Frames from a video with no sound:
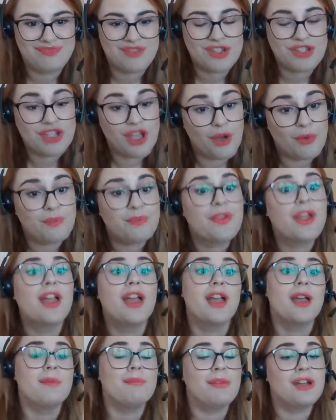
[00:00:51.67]
So,
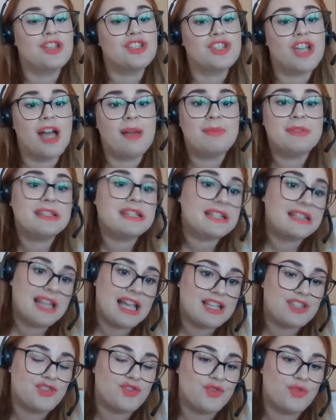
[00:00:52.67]
my job in the
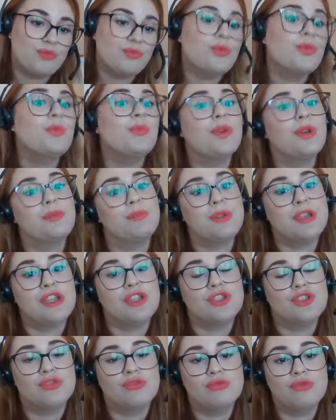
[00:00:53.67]
classroom will be
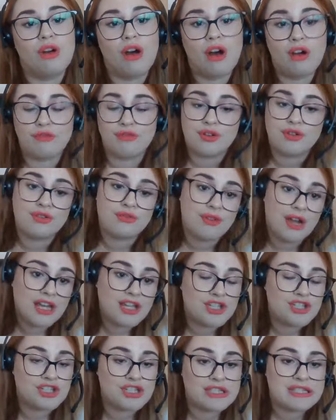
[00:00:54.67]
to offer
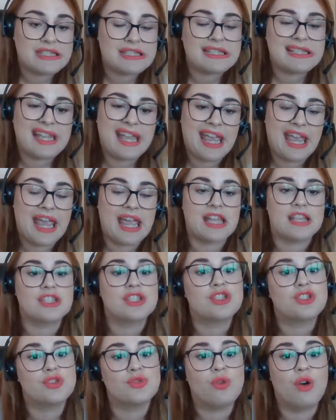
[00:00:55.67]
corrections and
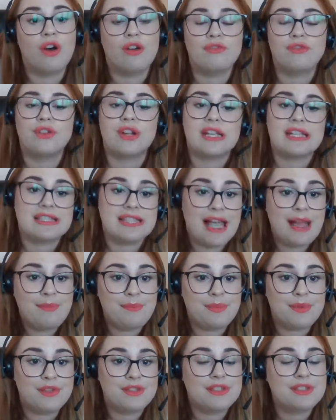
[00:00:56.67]
to offer
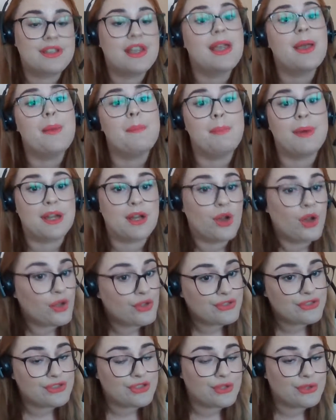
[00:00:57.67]
examples, but
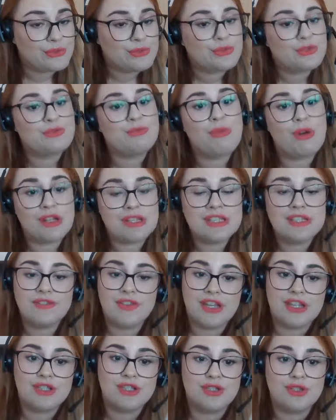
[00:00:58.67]
also to
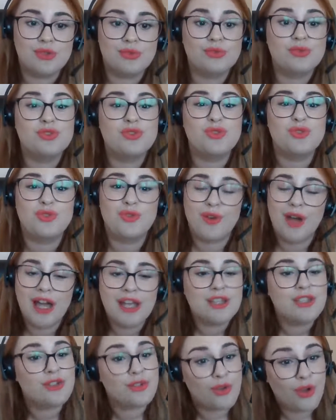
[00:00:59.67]
motivate you to
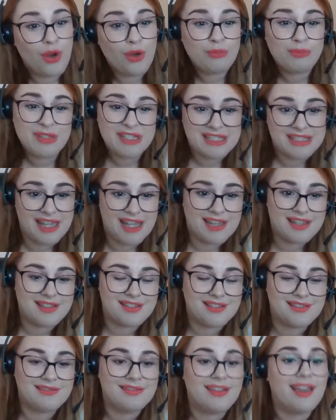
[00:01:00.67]
find your own
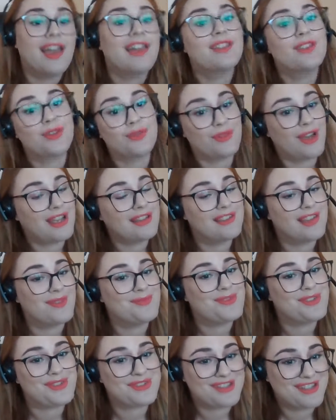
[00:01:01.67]
mistakes and correct them
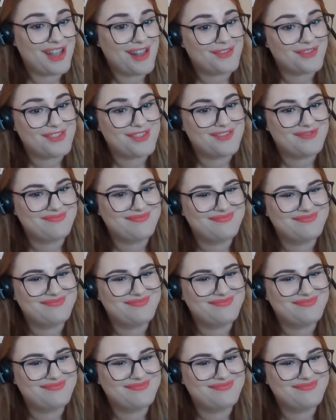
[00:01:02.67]
yourselves.